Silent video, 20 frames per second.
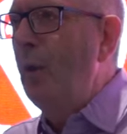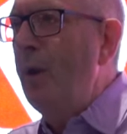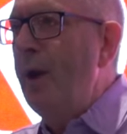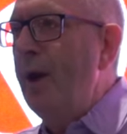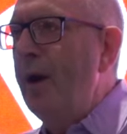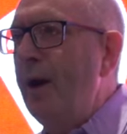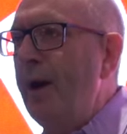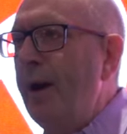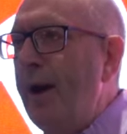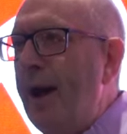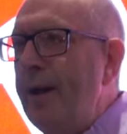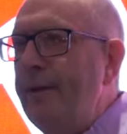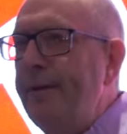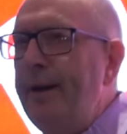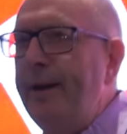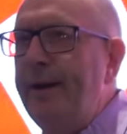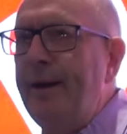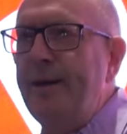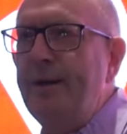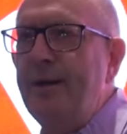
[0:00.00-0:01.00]
we are
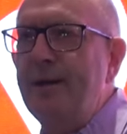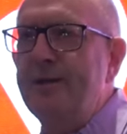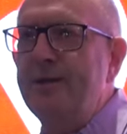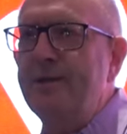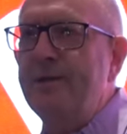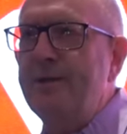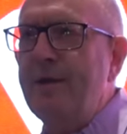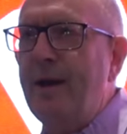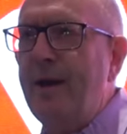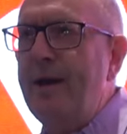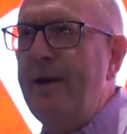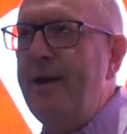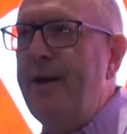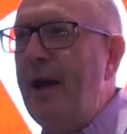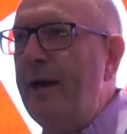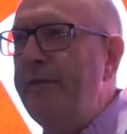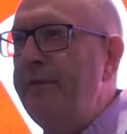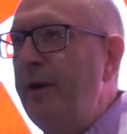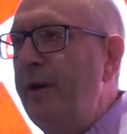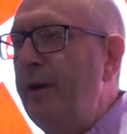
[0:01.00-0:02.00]
entering this
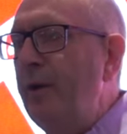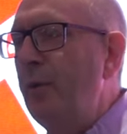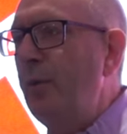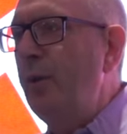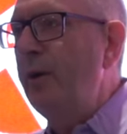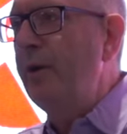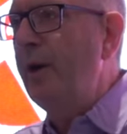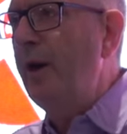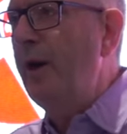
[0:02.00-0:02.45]
endeavour with